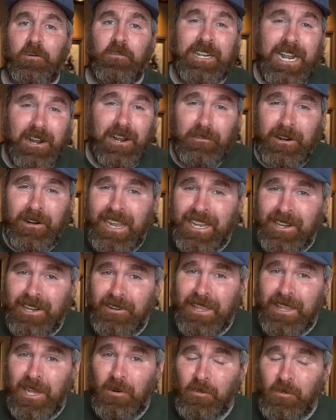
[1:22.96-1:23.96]
Whenever I hear
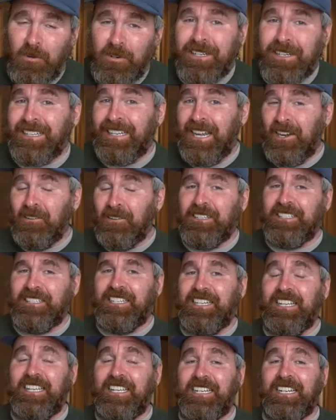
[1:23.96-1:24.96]
that word
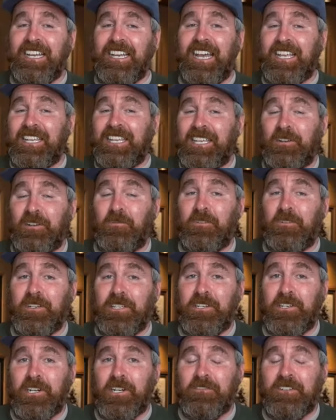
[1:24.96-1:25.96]
guaranteed, I get really
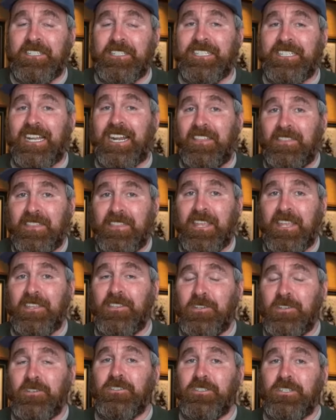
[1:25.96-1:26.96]
nervous, and I think
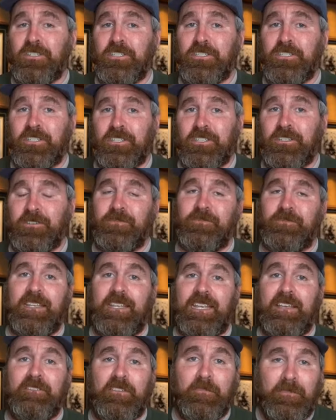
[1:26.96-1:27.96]
you should too.
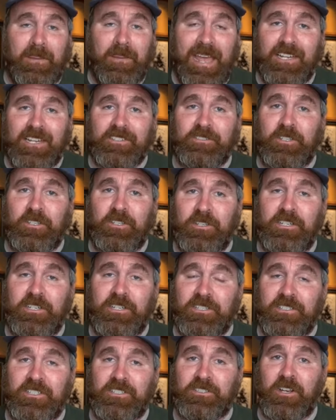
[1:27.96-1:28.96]
If the past 2
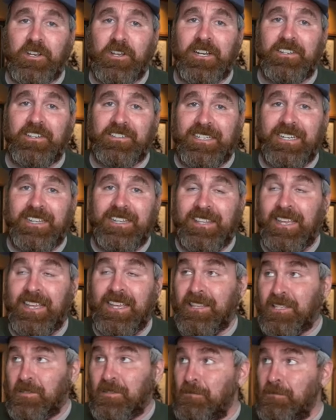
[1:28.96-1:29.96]
years has taught us anything,
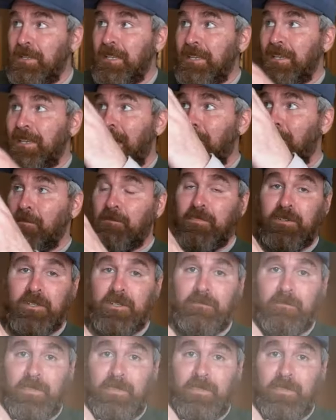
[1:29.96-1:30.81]
this big comic book